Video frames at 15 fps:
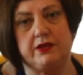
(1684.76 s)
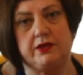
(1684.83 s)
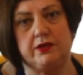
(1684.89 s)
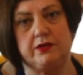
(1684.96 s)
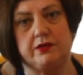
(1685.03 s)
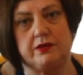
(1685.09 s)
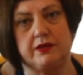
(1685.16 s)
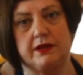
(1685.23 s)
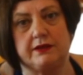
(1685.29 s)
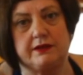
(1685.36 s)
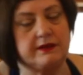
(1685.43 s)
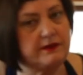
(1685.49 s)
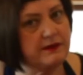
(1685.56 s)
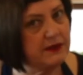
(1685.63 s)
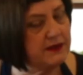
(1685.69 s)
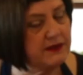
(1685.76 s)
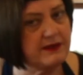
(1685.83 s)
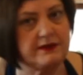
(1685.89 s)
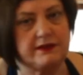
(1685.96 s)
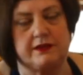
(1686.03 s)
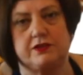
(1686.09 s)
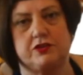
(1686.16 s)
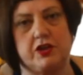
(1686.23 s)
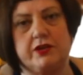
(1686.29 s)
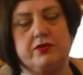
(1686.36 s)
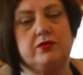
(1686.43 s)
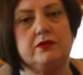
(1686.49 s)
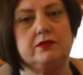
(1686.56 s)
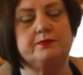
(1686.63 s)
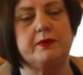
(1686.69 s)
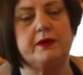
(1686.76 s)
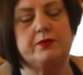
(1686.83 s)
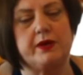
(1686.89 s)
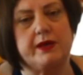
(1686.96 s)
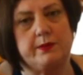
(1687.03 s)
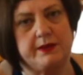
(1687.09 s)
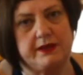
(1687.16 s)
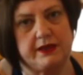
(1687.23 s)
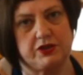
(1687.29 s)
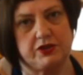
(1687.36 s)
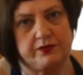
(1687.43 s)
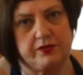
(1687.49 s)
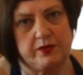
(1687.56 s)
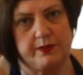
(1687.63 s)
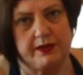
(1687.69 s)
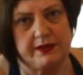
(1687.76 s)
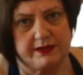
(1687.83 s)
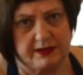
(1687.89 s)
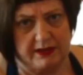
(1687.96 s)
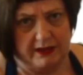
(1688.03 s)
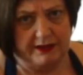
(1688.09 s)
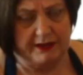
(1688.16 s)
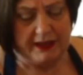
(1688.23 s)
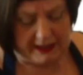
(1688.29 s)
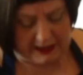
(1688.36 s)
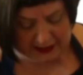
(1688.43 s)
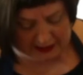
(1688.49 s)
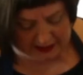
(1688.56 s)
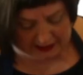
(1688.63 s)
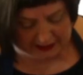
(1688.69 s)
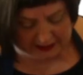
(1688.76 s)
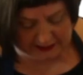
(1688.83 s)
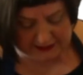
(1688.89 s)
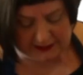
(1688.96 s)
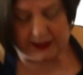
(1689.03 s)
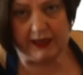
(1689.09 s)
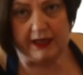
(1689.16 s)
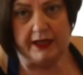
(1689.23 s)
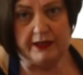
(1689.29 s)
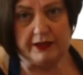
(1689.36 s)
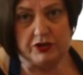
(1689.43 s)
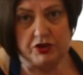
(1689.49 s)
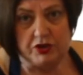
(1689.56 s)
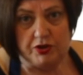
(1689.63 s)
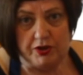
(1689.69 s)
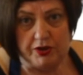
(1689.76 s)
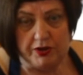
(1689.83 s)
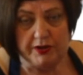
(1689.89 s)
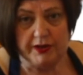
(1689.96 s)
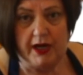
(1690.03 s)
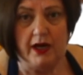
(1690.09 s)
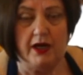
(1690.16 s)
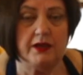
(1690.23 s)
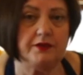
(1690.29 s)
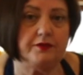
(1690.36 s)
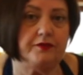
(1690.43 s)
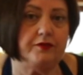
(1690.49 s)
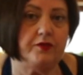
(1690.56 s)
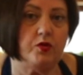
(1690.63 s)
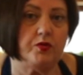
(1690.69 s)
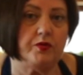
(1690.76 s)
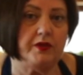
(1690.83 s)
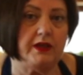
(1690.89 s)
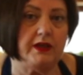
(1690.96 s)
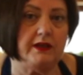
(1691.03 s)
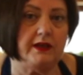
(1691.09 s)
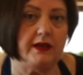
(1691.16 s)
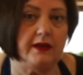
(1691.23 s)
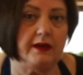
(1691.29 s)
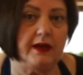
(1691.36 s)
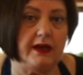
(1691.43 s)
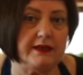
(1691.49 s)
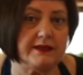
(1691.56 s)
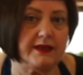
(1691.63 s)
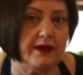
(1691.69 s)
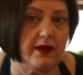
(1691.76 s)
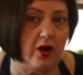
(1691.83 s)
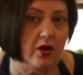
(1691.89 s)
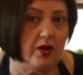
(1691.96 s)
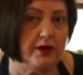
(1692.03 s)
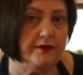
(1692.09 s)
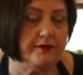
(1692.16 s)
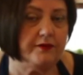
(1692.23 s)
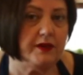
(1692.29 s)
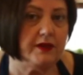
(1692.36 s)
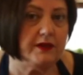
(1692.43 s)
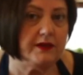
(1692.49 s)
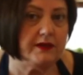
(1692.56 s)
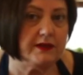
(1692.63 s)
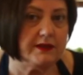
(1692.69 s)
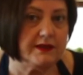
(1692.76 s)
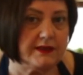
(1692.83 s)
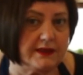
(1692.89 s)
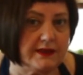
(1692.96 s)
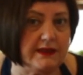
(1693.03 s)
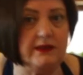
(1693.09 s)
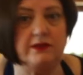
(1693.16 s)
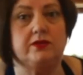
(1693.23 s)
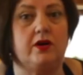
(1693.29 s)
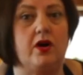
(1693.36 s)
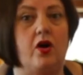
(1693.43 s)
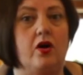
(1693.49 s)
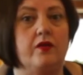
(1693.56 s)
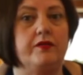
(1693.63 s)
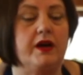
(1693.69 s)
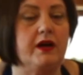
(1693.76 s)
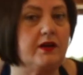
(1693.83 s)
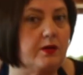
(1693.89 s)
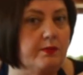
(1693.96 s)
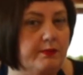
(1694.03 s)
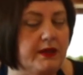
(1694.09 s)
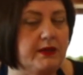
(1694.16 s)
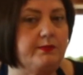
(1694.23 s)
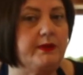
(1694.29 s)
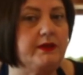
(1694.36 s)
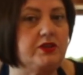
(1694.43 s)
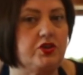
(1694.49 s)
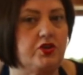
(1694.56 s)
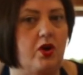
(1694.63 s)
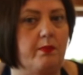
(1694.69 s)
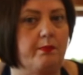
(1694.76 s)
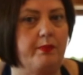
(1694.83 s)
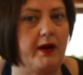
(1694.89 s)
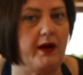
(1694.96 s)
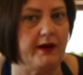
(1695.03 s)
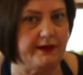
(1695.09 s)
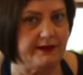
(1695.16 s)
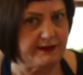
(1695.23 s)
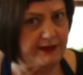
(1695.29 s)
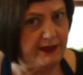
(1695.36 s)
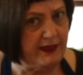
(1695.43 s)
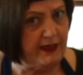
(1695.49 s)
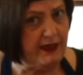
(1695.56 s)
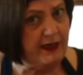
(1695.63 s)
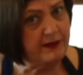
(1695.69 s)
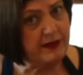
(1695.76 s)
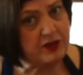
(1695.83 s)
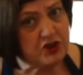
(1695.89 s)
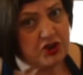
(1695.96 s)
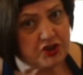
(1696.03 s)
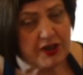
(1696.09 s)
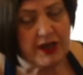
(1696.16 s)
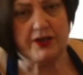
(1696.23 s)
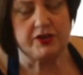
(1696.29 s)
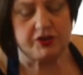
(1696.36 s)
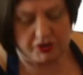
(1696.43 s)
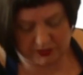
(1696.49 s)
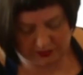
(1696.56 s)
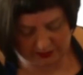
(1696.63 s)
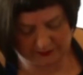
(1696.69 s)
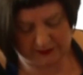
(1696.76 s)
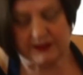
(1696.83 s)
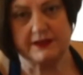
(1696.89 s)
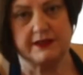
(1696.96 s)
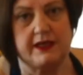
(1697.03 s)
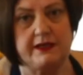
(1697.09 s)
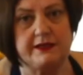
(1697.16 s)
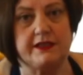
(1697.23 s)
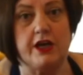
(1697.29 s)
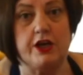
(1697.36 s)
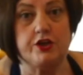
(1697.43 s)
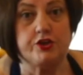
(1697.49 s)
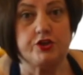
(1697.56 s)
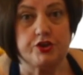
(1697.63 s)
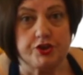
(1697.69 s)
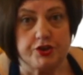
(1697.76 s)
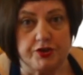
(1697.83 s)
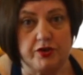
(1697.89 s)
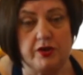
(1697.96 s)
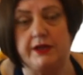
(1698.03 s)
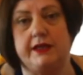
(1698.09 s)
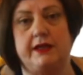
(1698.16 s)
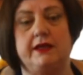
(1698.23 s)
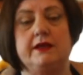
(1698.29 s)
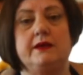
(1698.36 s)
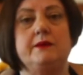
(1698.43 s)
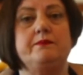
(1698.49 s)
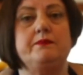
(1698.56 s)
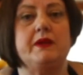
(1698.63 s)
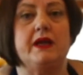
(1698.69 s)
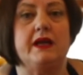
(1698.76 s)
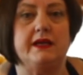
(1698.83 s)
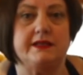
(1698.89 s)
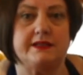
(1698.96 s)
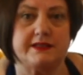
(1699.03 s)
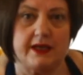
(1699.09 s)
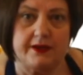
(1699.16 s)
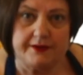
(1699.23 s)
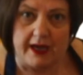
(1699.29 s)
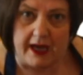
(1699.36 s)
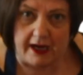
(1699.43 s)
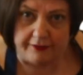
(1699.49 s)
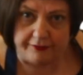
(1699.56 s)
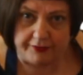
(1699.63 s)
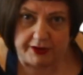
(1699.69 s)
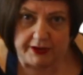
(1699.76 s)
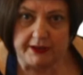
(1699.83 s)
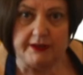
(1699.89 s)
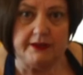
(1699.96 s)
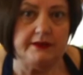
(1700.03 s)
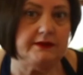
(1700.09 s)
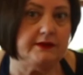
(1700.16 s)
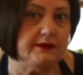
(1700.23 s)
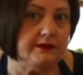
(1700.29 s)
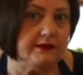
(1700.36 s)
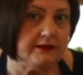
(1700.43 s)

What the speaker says: this is a general recommendation from my side, is to look out for the SA Olive seal of a commitment to compliance that shows you that this is truly a South African